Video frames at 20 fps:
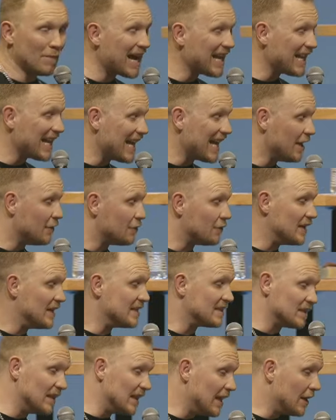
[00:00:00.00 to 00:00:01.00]
My life
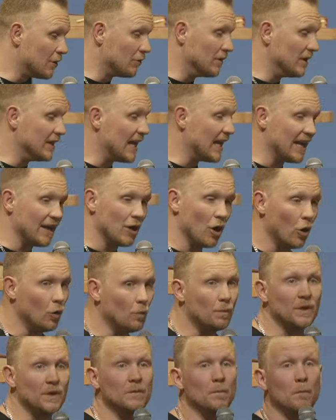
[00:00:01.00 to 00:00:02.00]
is literally an
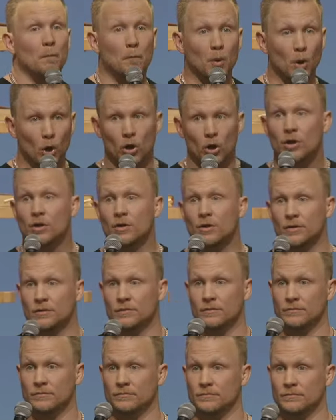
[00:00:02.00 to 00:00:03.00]
open book.
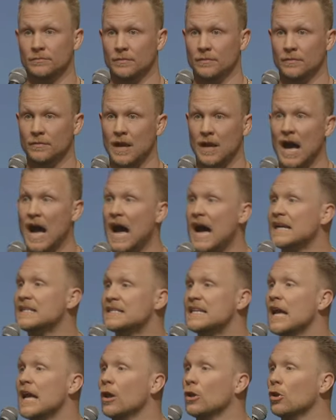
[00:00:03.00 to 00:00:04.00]
I
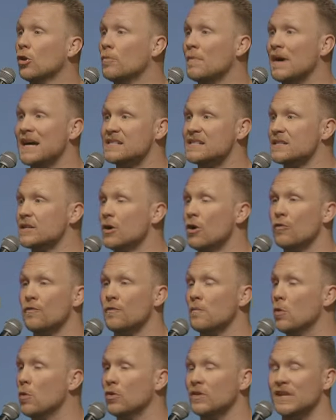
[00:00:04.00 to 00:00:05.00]
tell on
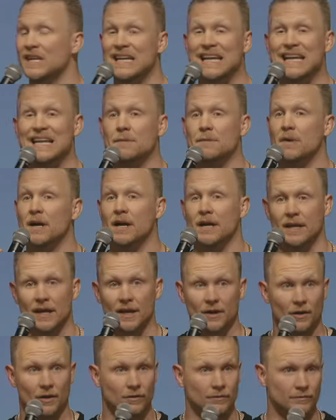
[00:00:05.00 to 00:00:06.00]
myself more than anybody
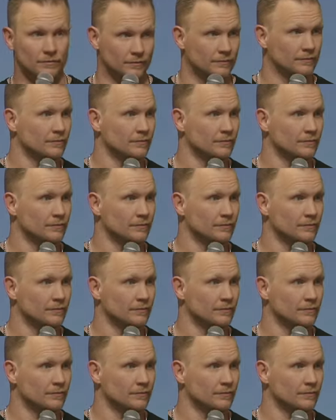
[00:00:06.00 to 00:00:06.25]
I know.